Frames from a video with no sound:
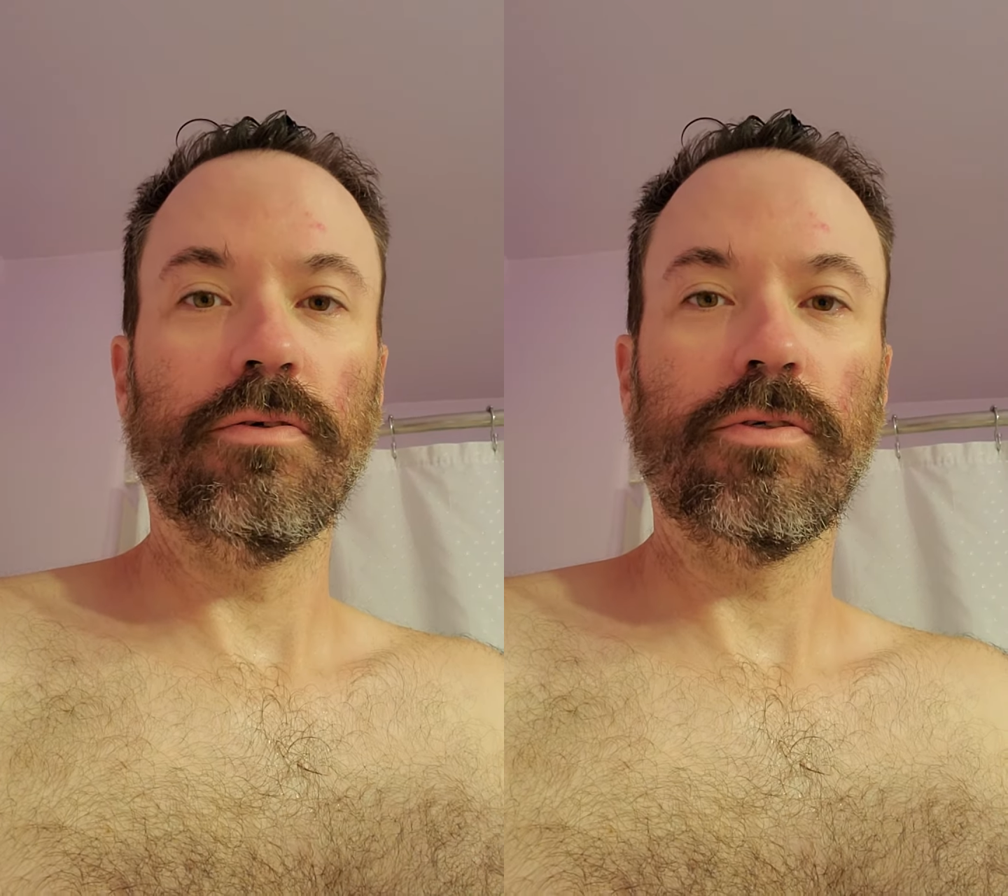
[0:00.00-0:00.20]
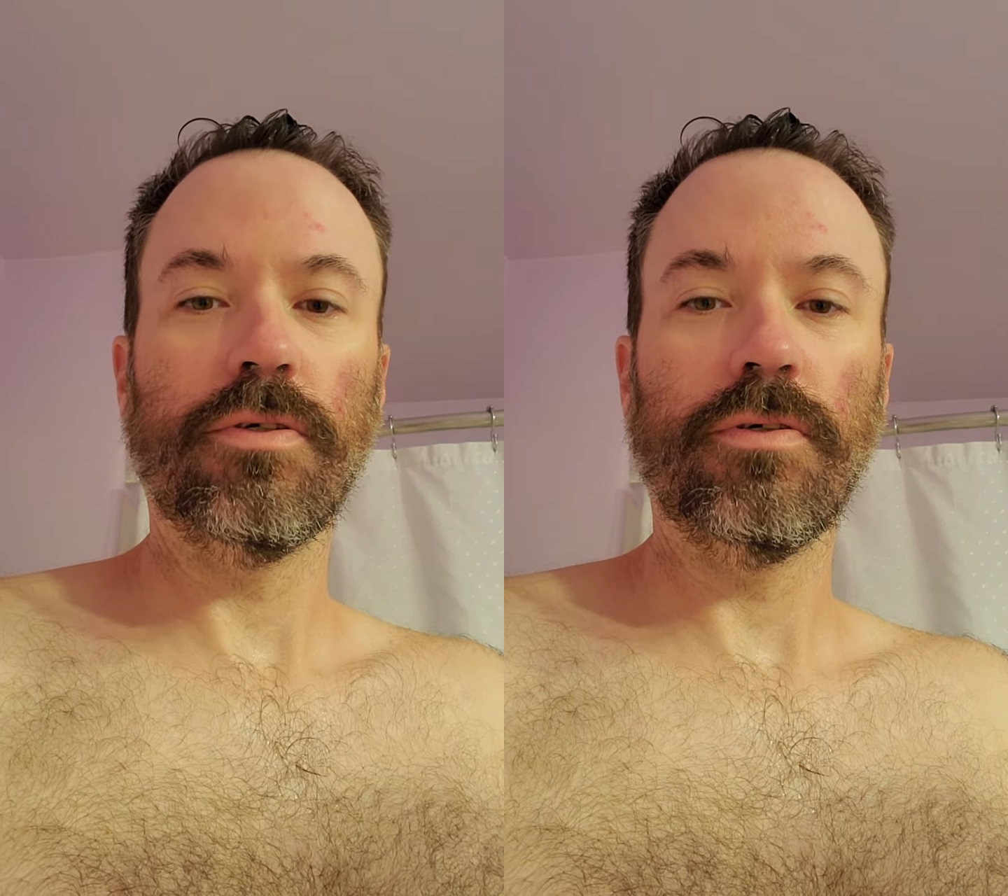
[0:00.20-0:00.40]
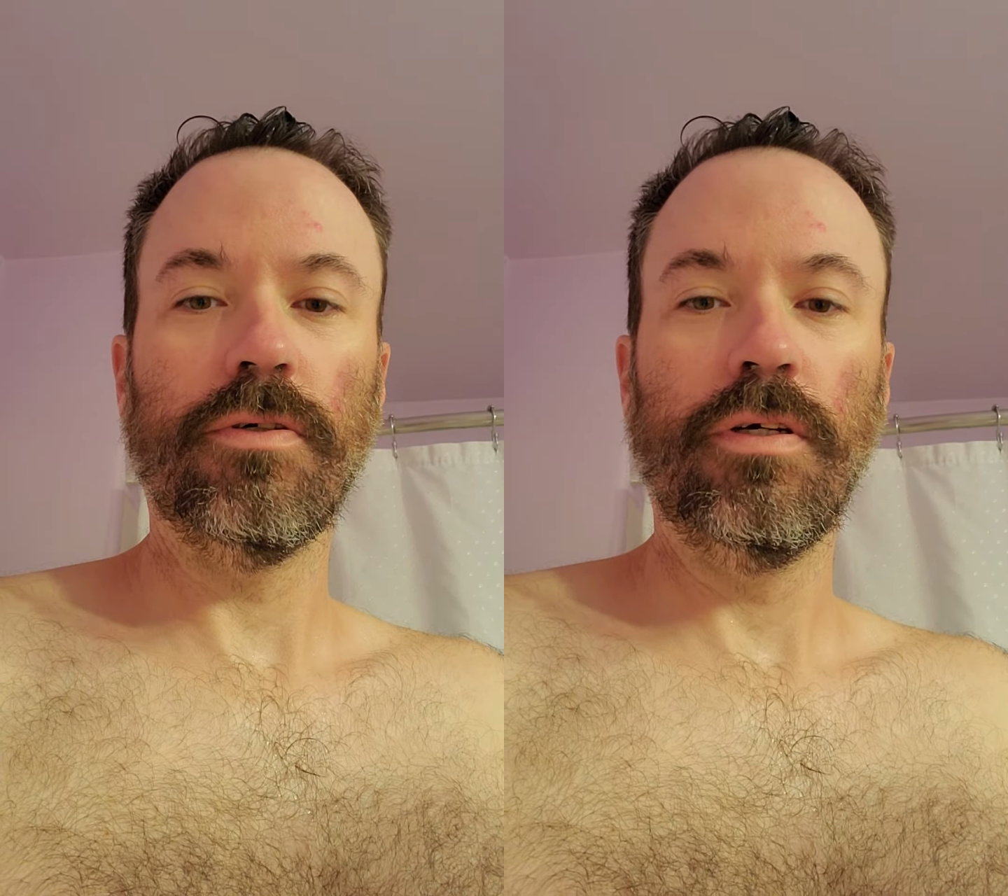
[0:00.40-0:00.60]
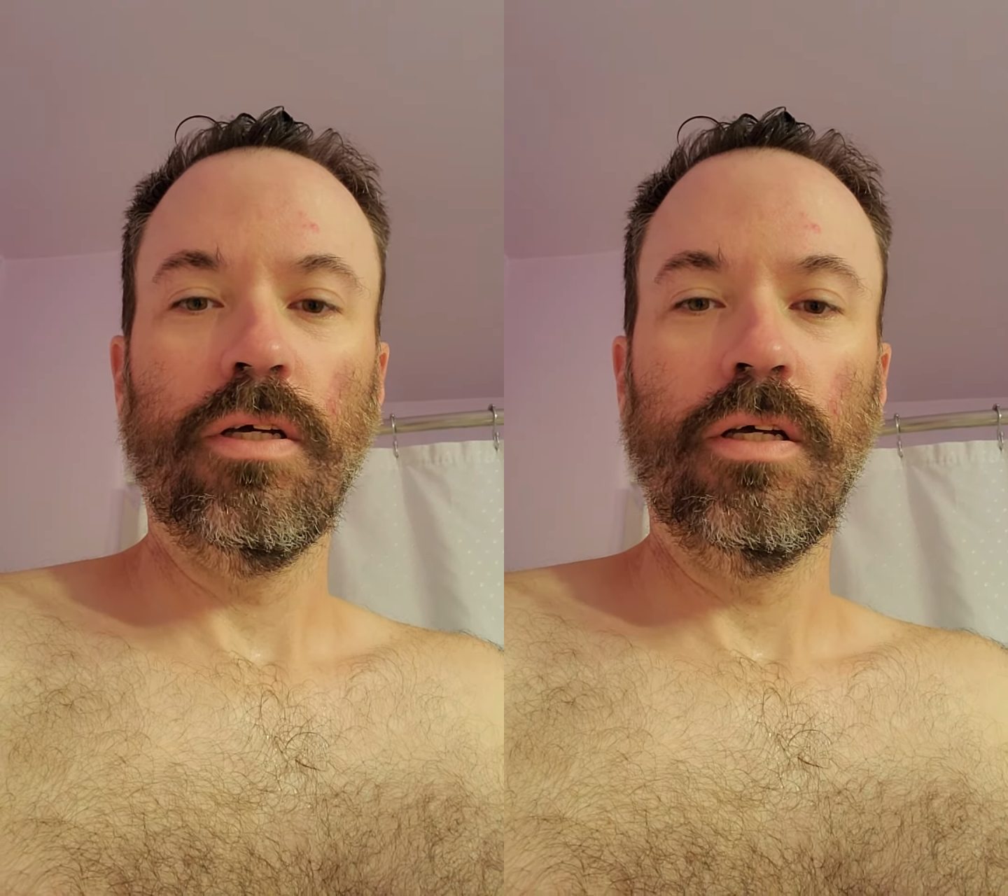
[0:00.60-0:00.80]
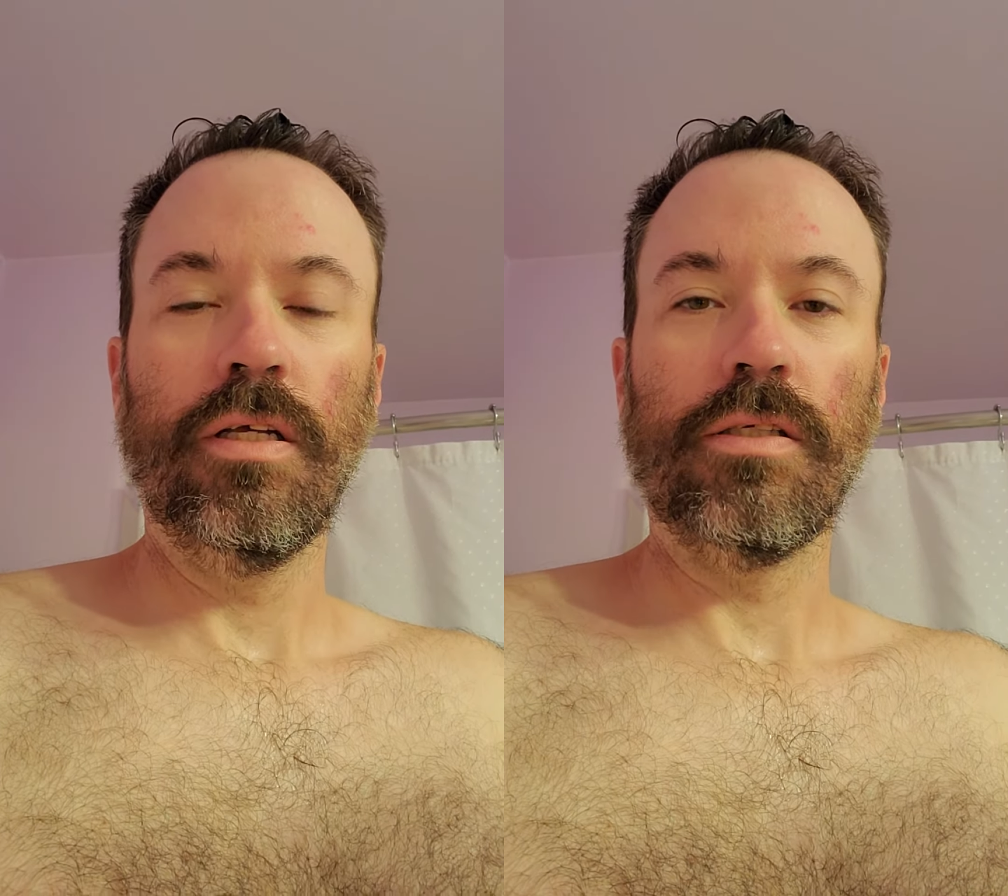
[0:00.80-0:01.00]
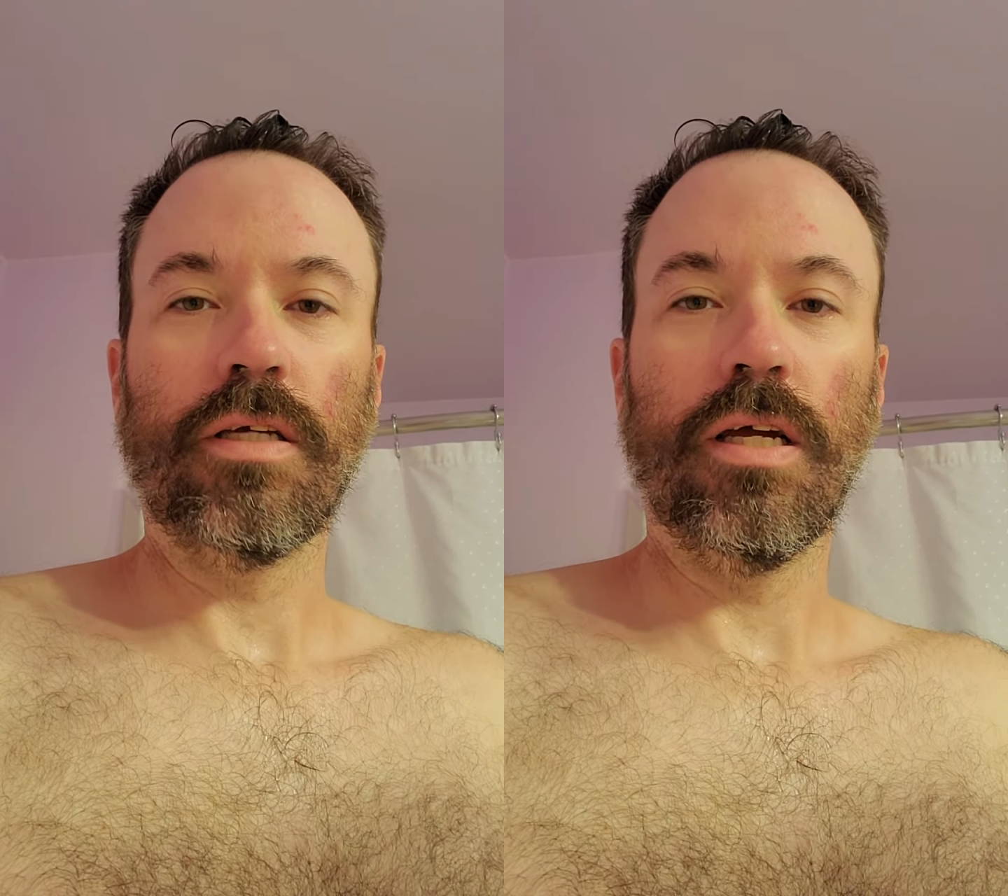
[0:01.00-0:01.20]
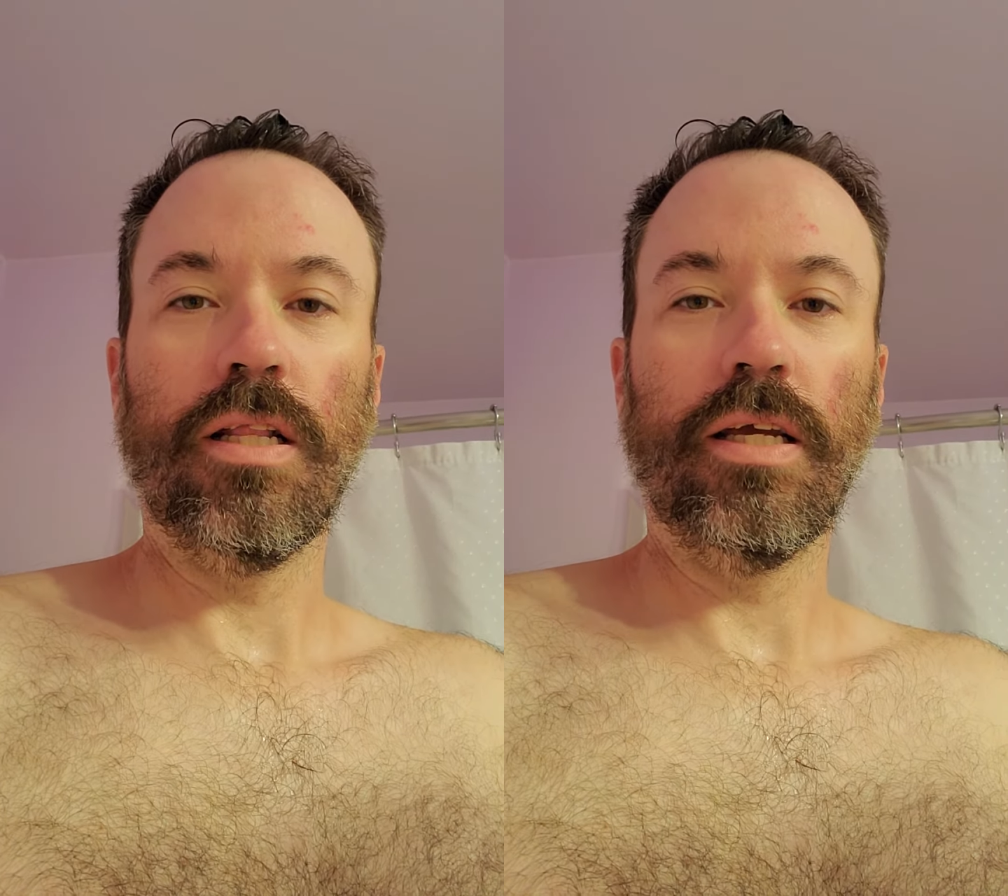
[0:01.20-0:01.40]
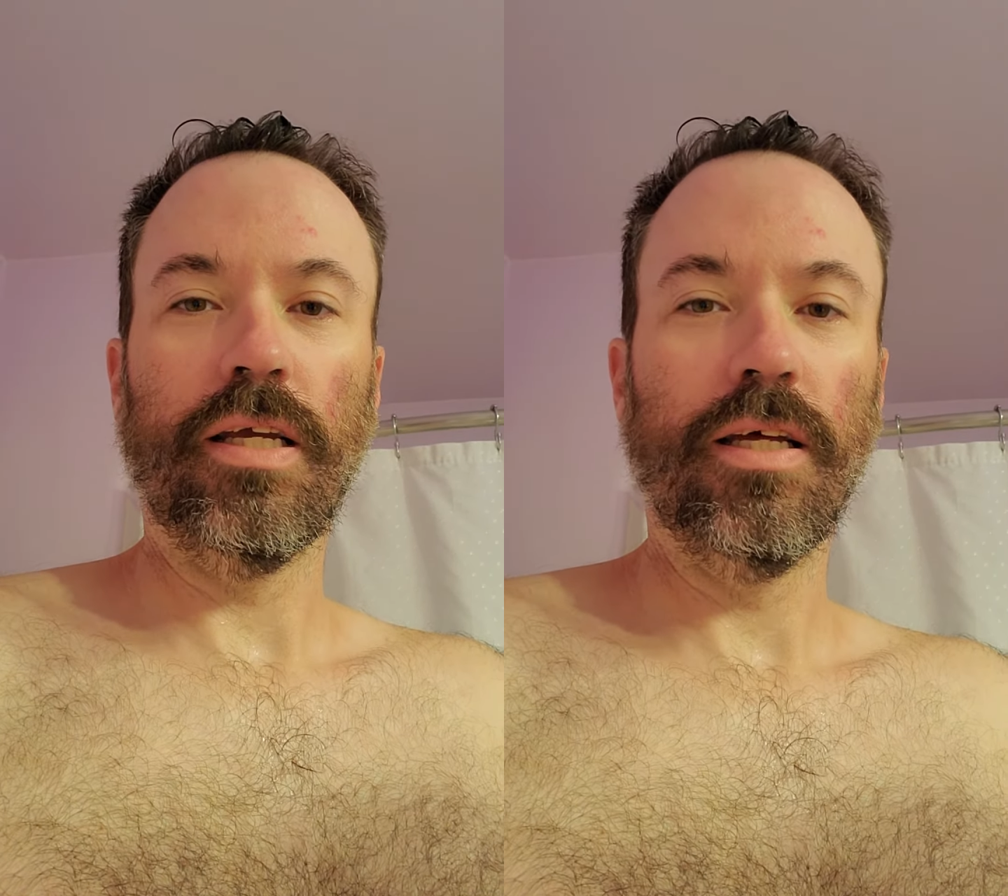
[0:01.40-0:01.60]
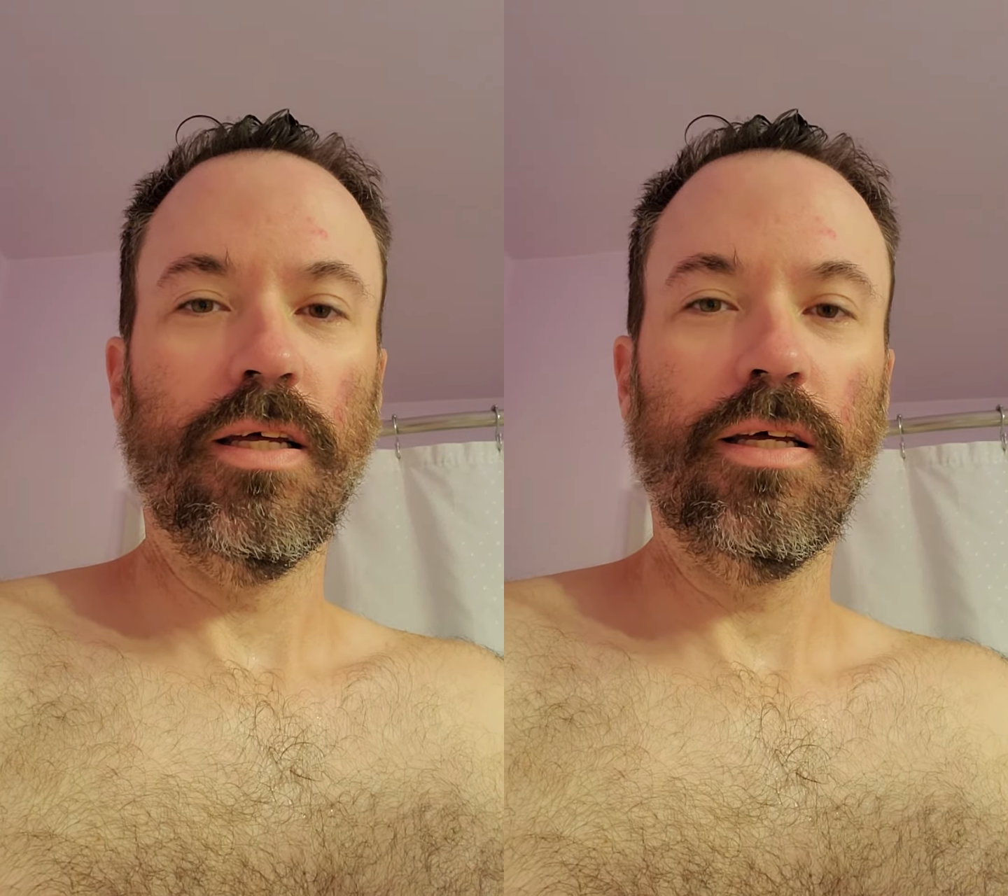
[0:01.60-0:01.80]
so it's kind of like a